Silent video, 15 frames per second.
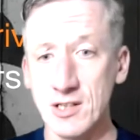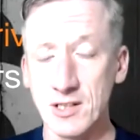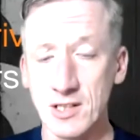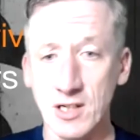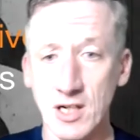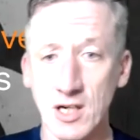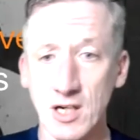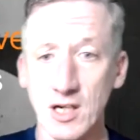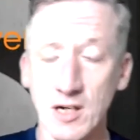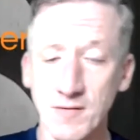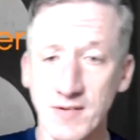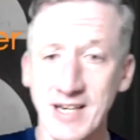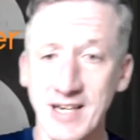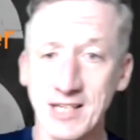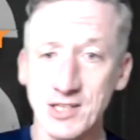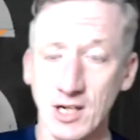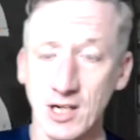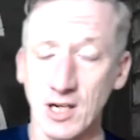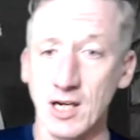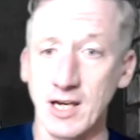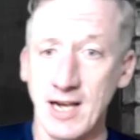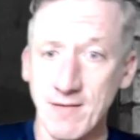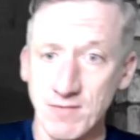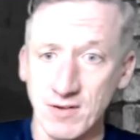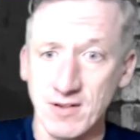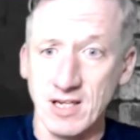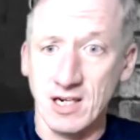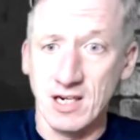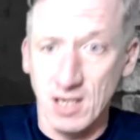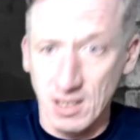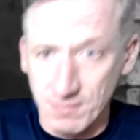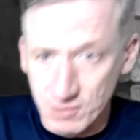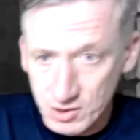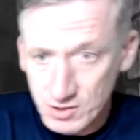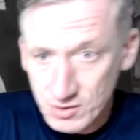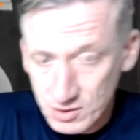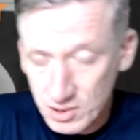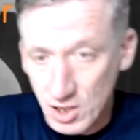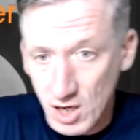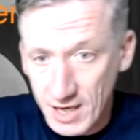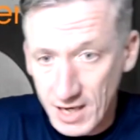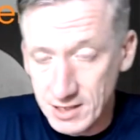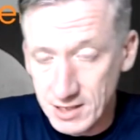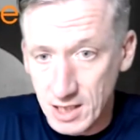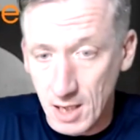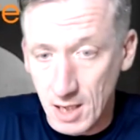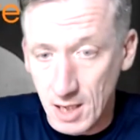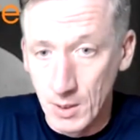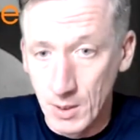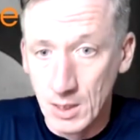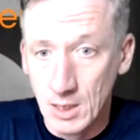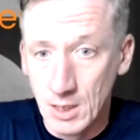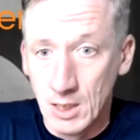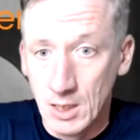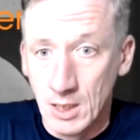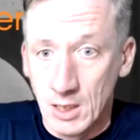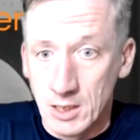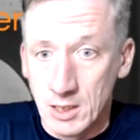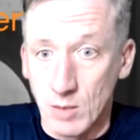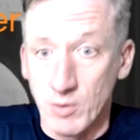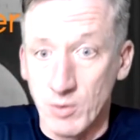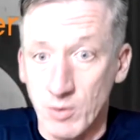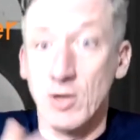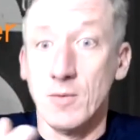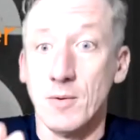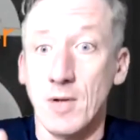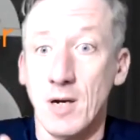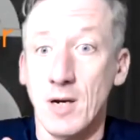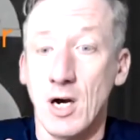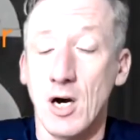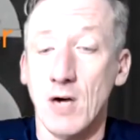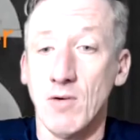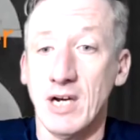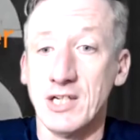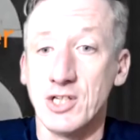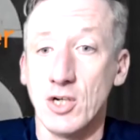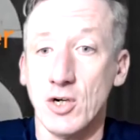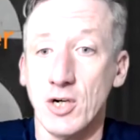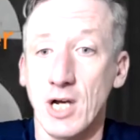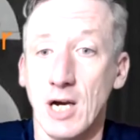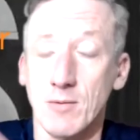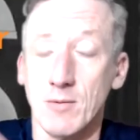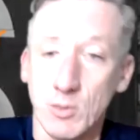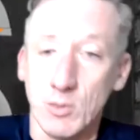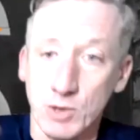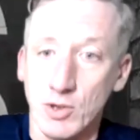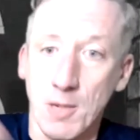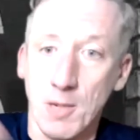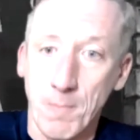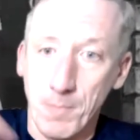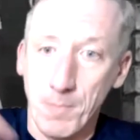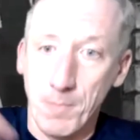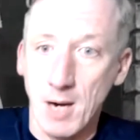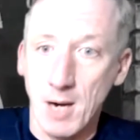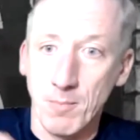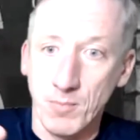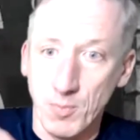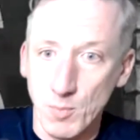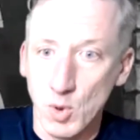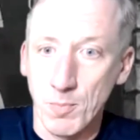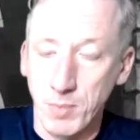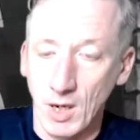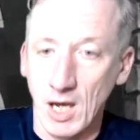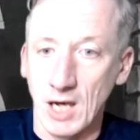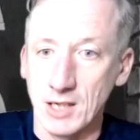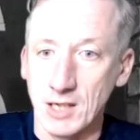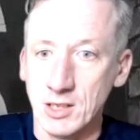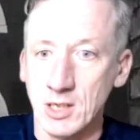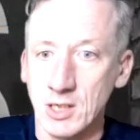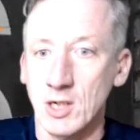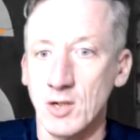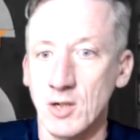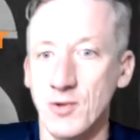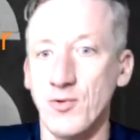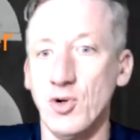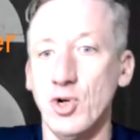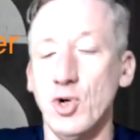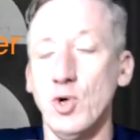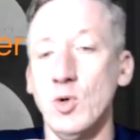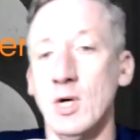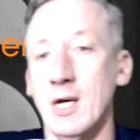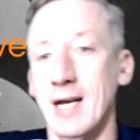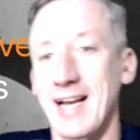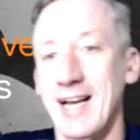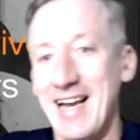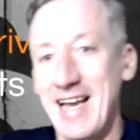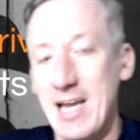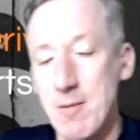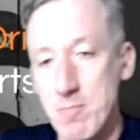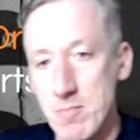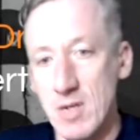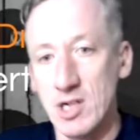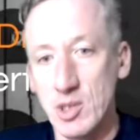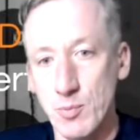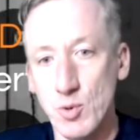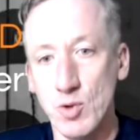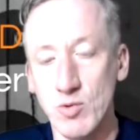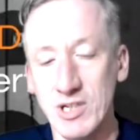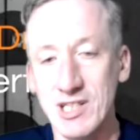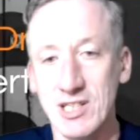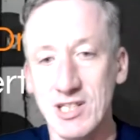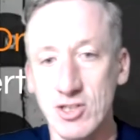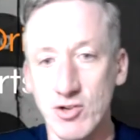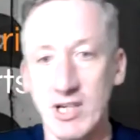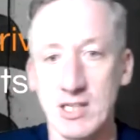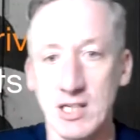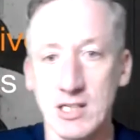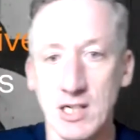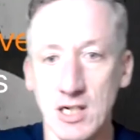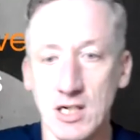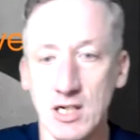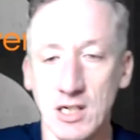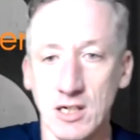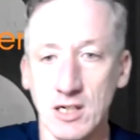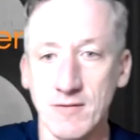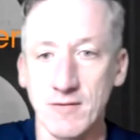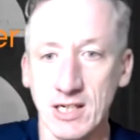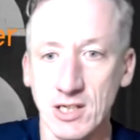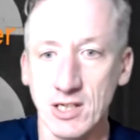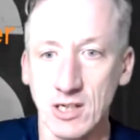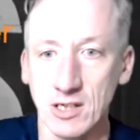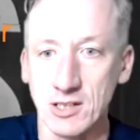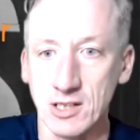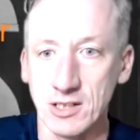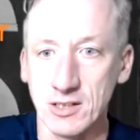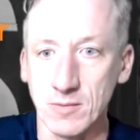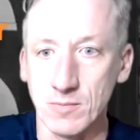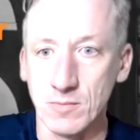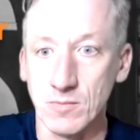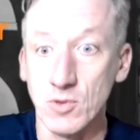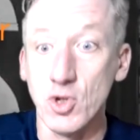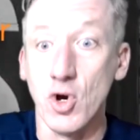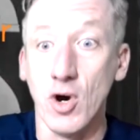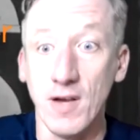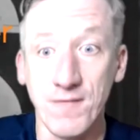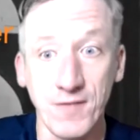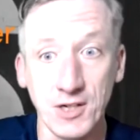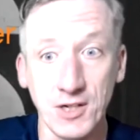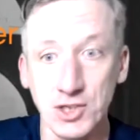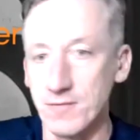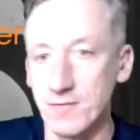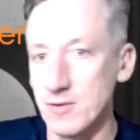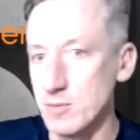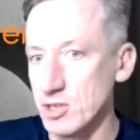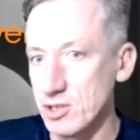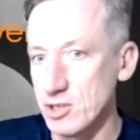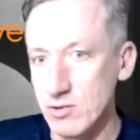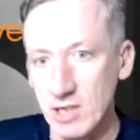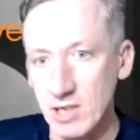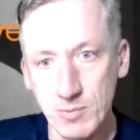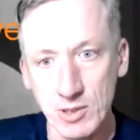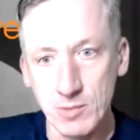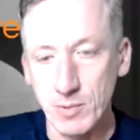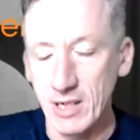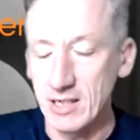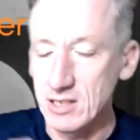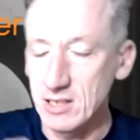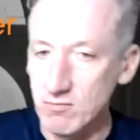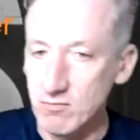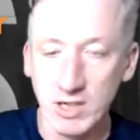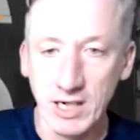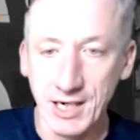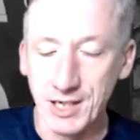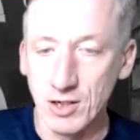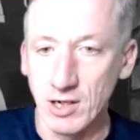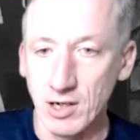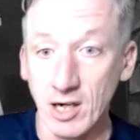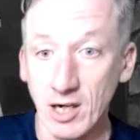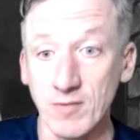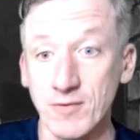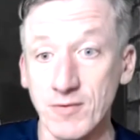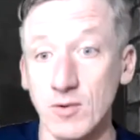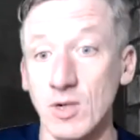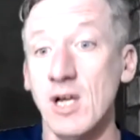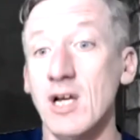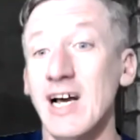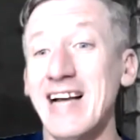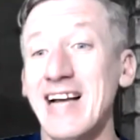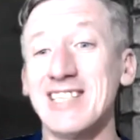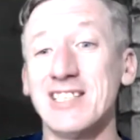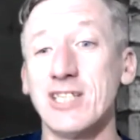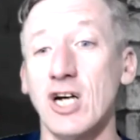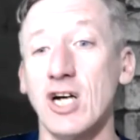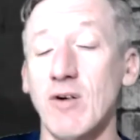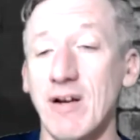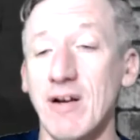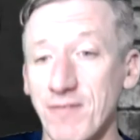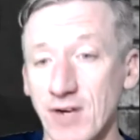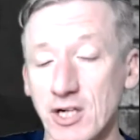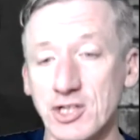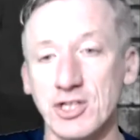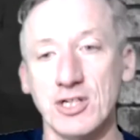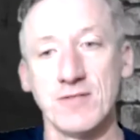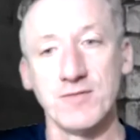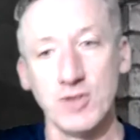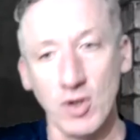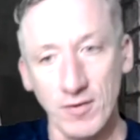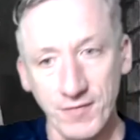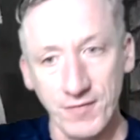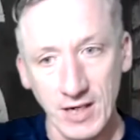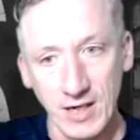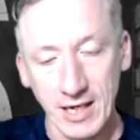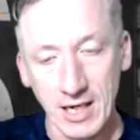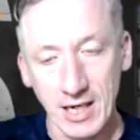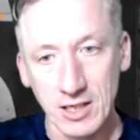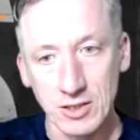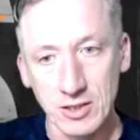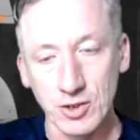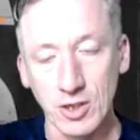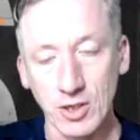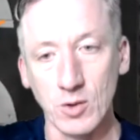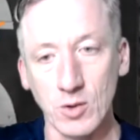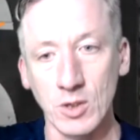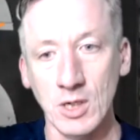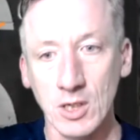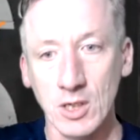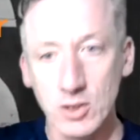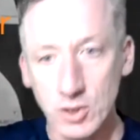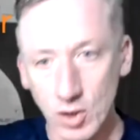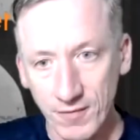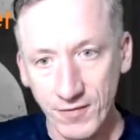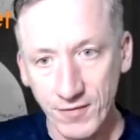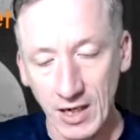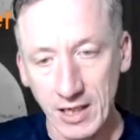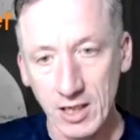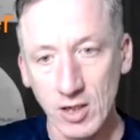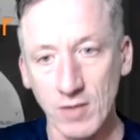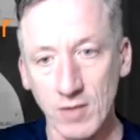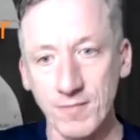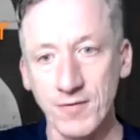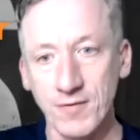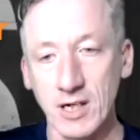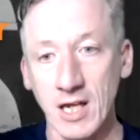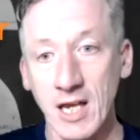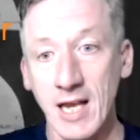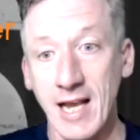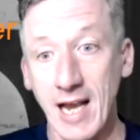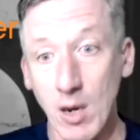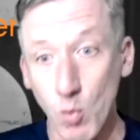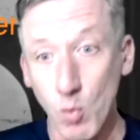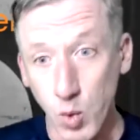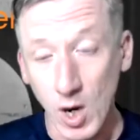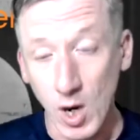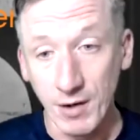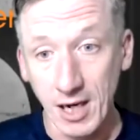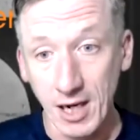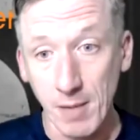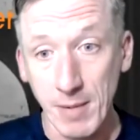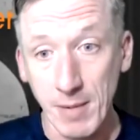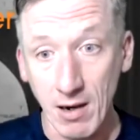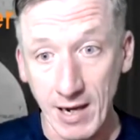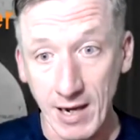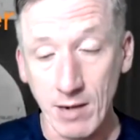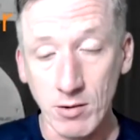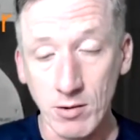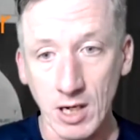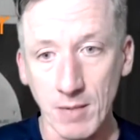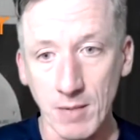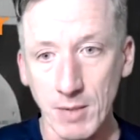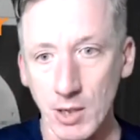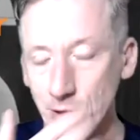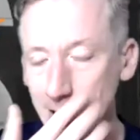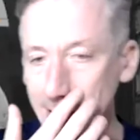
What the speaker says: So cardiovascular, everything kind of tightens up. So we've got heart rate's gone up. So we're trying to pump more blood through a much more restricted cardiovascular system. Not efficient from a stress perspective, really not helpful. As a direct function of not feeling in control, not feeling confident, and worrying about outcome only.